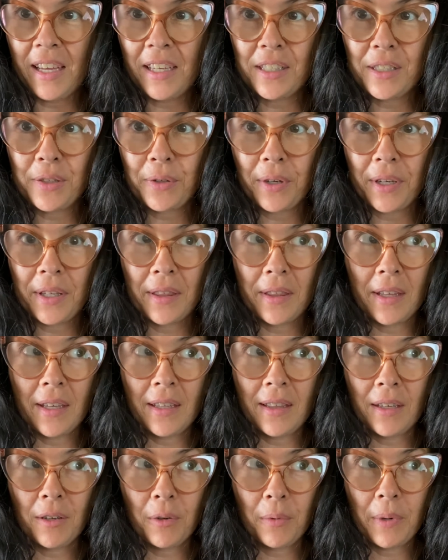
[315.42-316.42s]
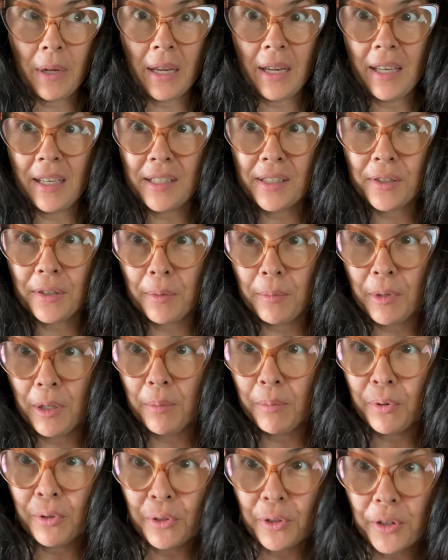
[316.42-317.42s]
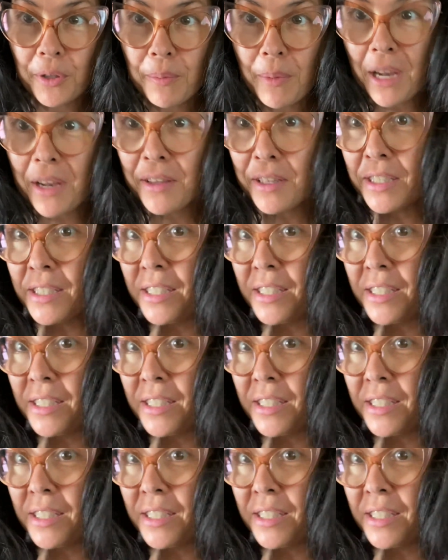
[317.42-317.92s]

so I think they're ready, so I'm gonna pull them out of the